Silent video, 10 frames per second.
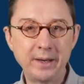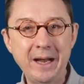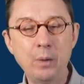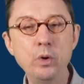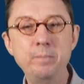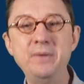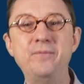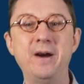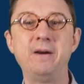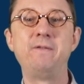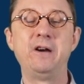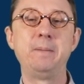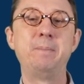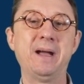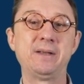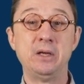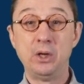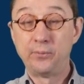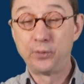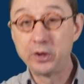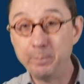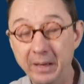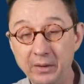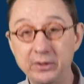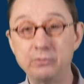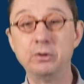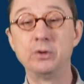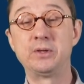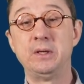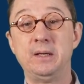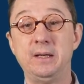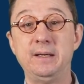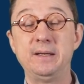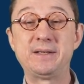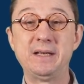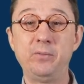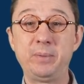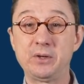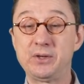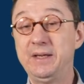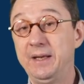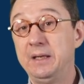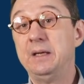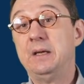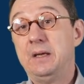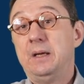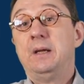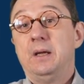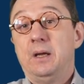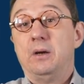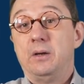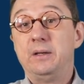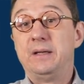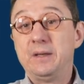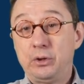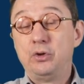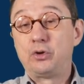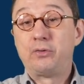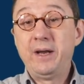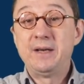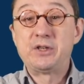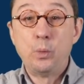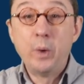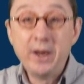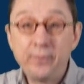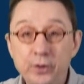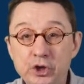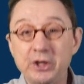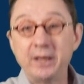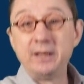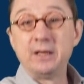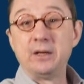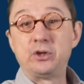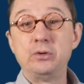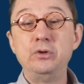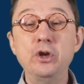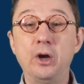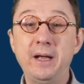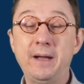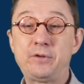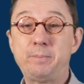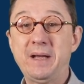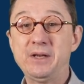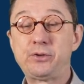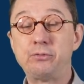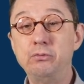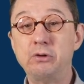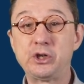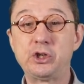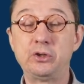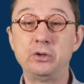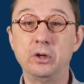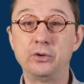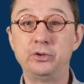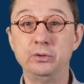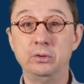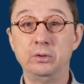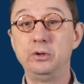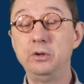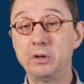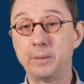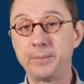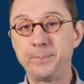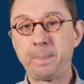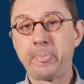that would be very, very bad for the Belt and Road in itself, because then Ukraine is a way for China to not have to pass through Russia to go to Europe.